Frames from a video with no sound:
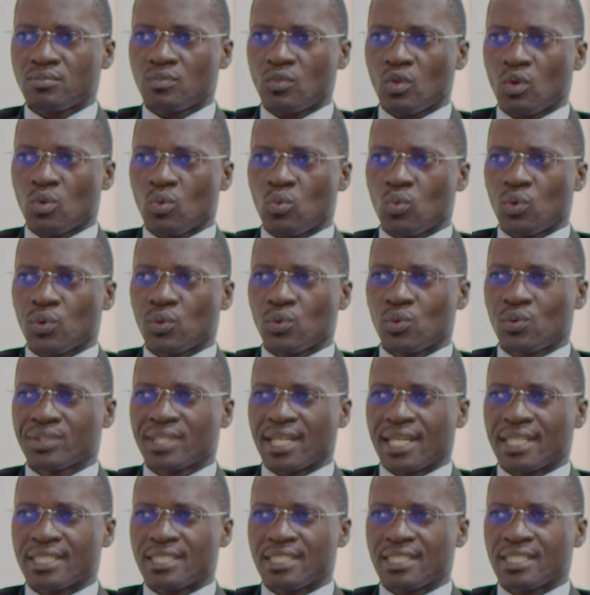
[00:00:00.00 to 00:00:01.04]
we looked
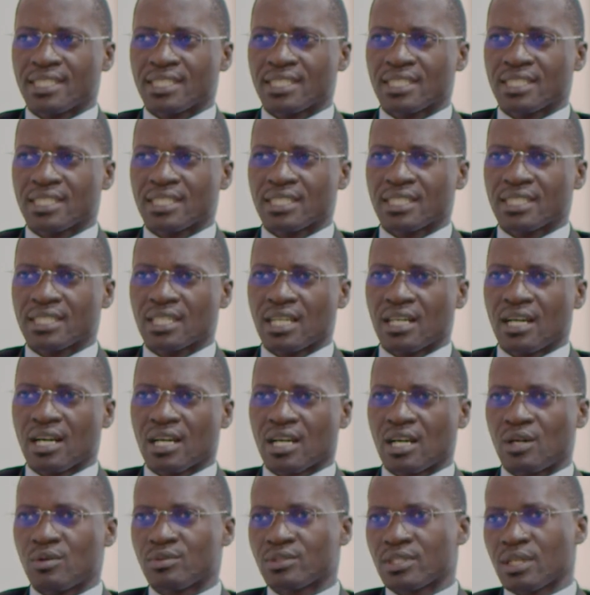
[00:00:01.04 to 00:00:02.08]
at
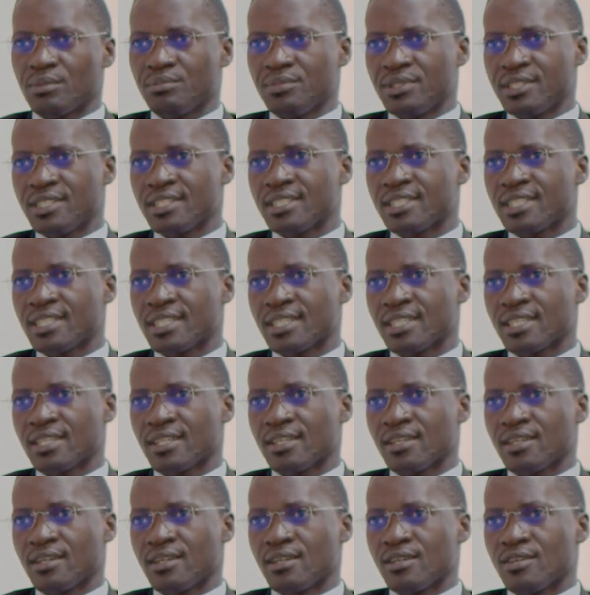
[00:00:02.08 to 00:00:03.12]
accountability
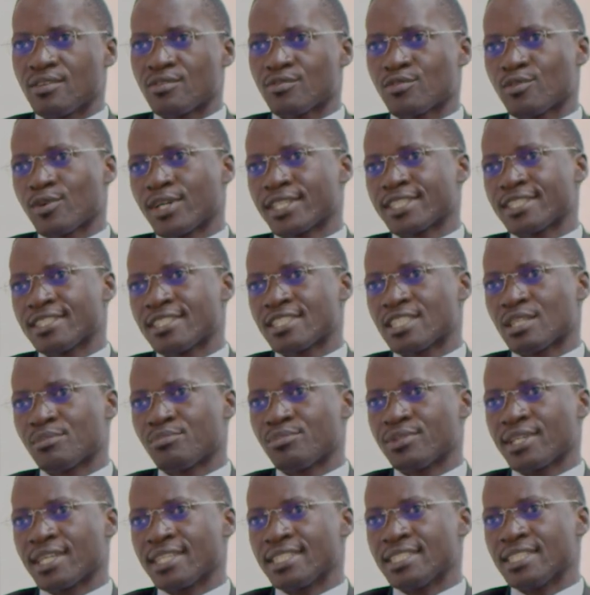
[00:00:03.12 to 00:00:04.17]
for what is
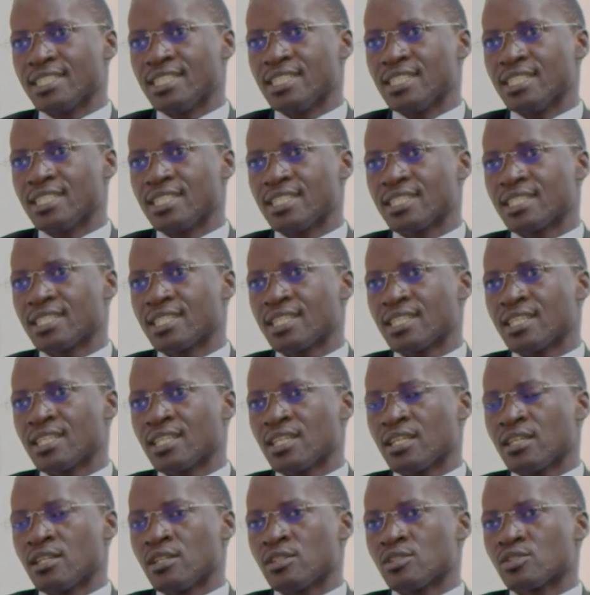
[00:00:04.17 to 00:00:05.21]
supplied.
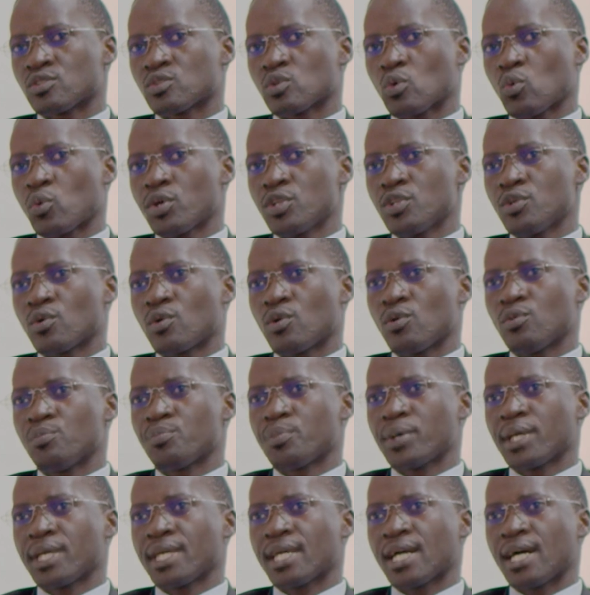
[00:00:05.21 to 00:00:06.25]
So when you
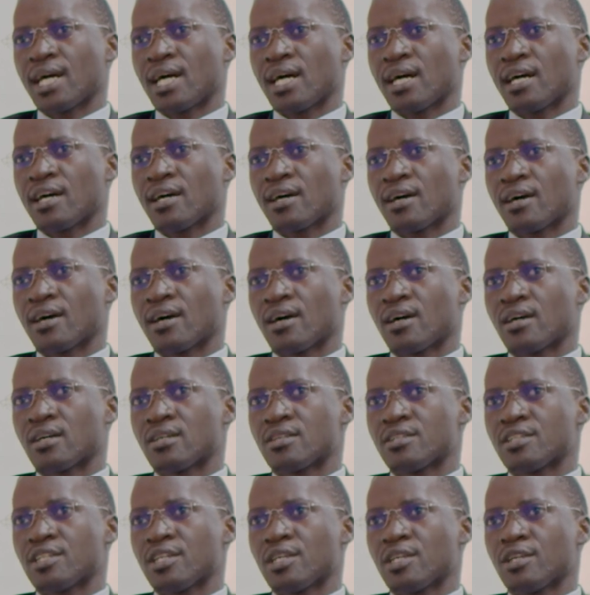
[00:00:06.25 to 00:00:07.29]
compare
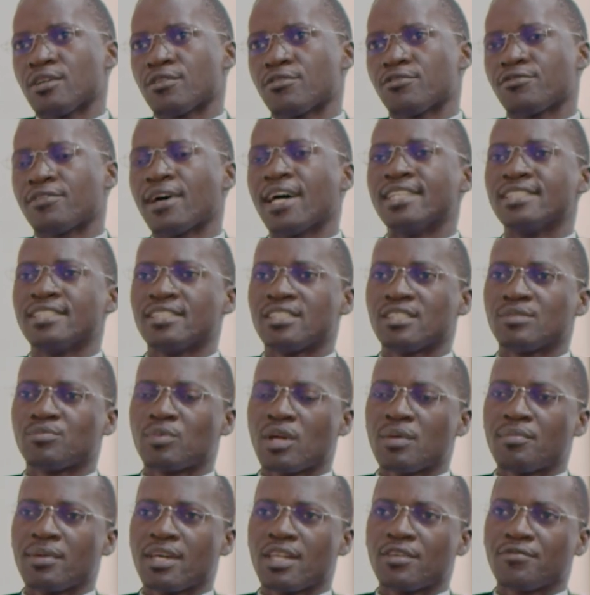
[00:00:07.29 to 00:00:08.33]
the funds,
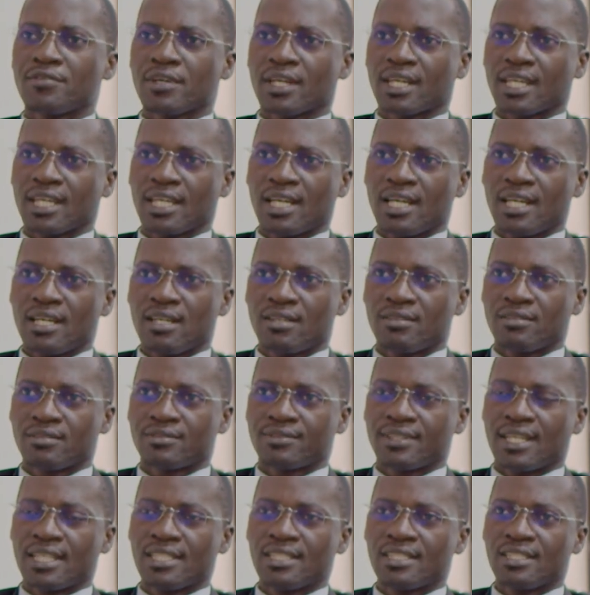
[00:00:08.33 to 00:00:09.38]
primary health care
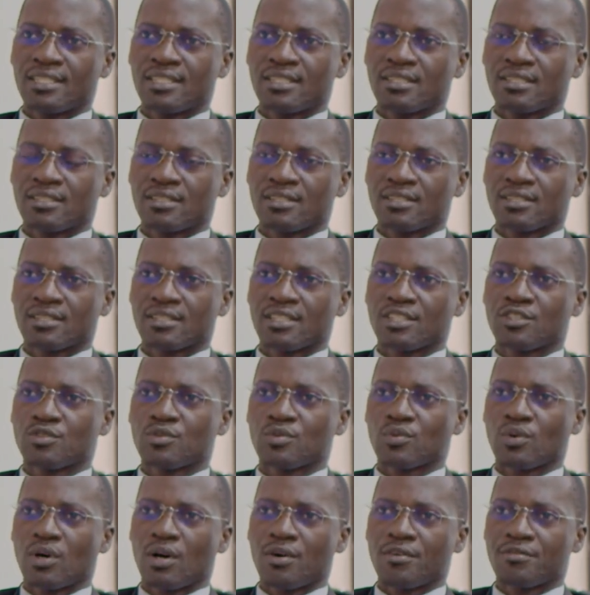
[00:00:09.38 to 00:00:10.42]
funds sent
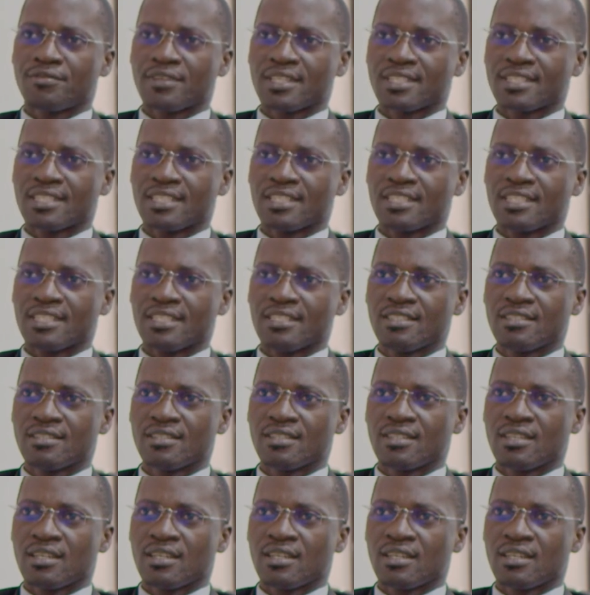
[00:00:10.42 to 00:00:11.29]
to our facilities,